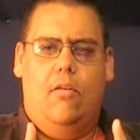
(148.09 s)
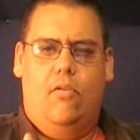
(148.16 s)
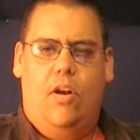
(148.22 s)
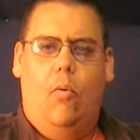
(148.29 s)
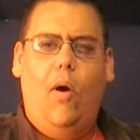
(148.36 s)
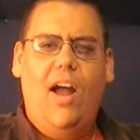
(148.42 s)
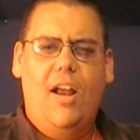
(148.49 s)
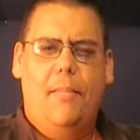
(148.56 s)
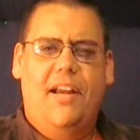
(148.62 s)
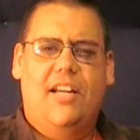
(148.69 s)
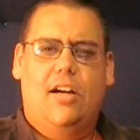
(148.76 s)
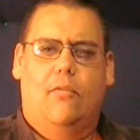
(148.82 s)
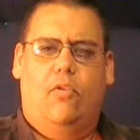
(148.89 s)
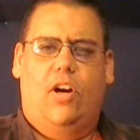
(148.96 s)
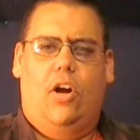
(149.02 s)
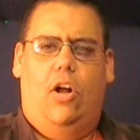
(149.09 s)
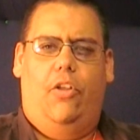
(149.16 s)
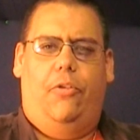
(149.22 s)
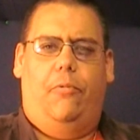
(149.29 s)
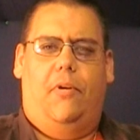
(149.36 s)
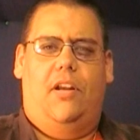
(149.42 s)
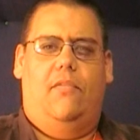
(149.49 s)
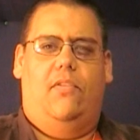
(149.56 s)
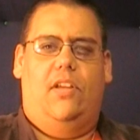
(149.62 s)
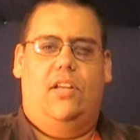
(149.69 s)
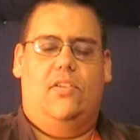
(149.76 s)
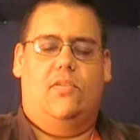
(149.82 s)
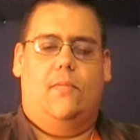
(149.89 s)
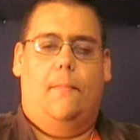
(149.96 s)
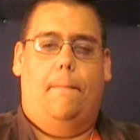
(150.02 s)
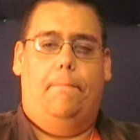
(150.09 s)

Now, why am I covering all three of these?